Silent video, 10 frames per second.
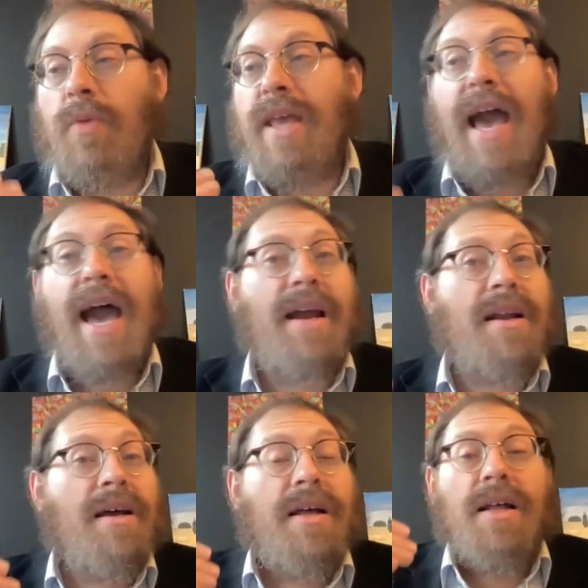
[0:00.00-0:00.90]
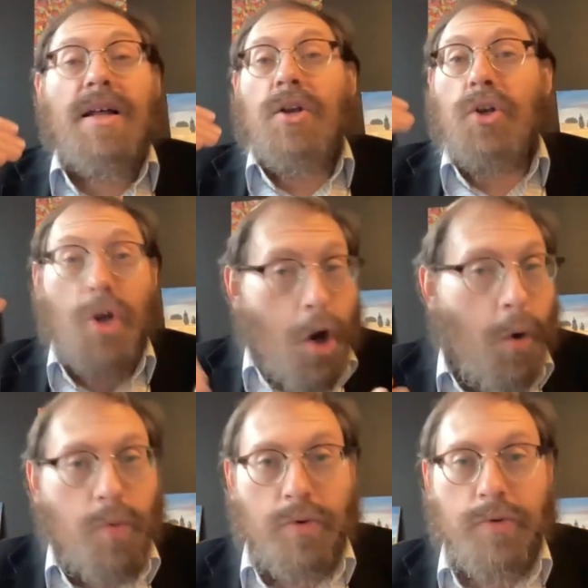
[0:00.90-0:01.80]
when we had
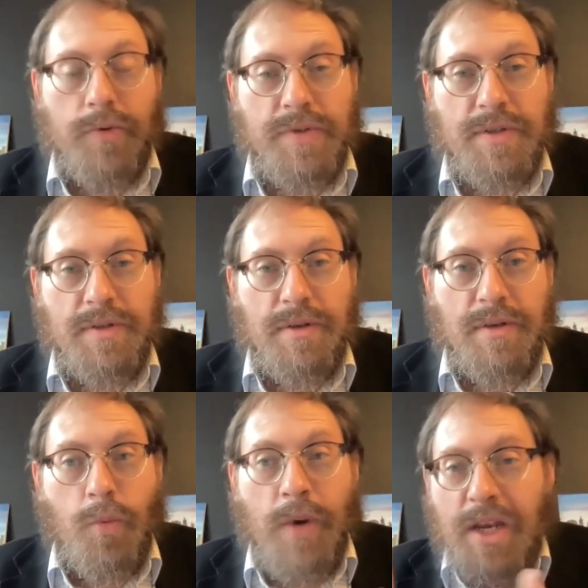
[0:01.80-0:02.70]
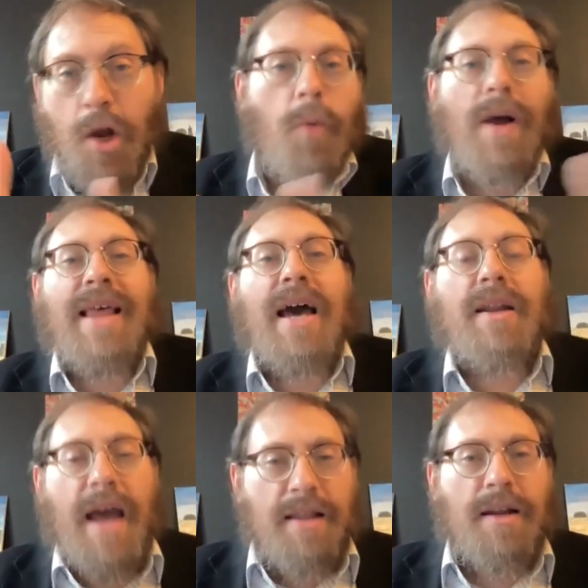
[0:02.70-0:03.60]
no rules we know what
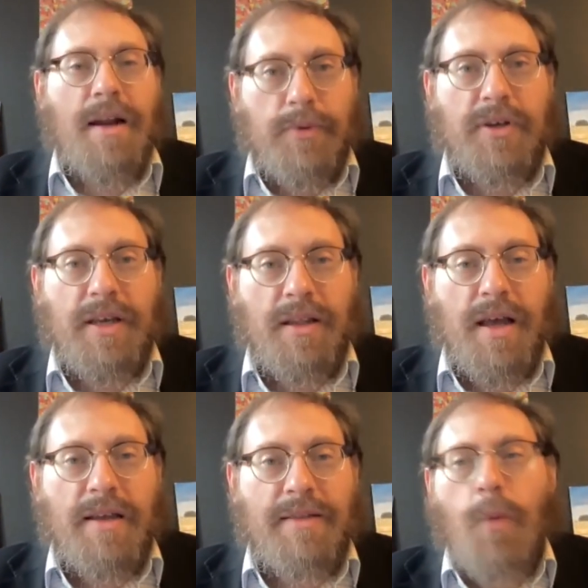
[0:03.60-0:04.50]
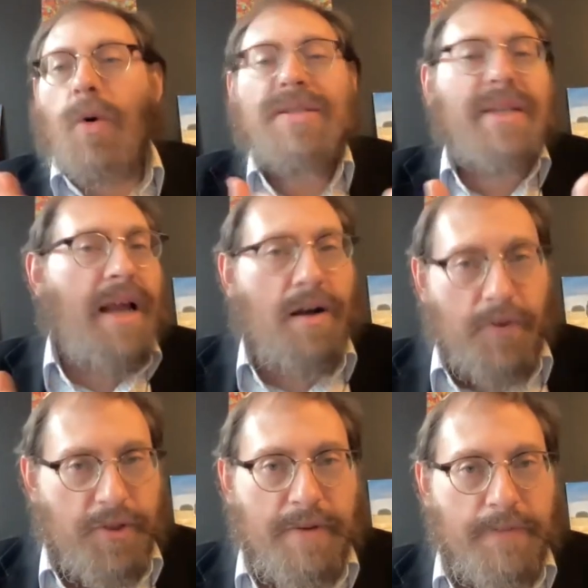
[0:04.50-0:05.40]
that ended up looking like that wasn't
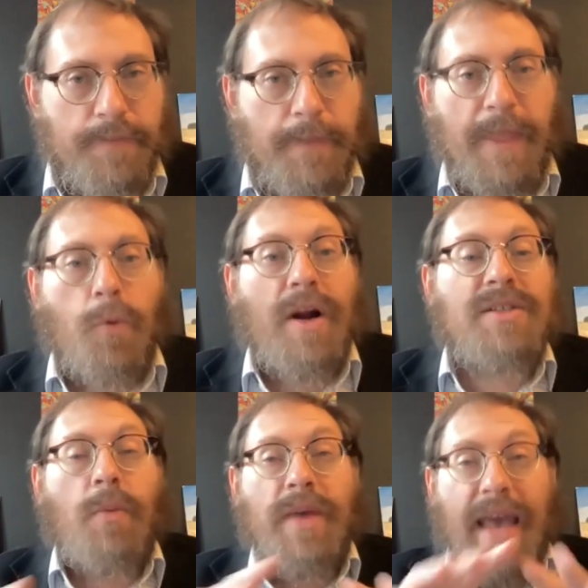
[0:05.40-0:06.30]
healthy whereas when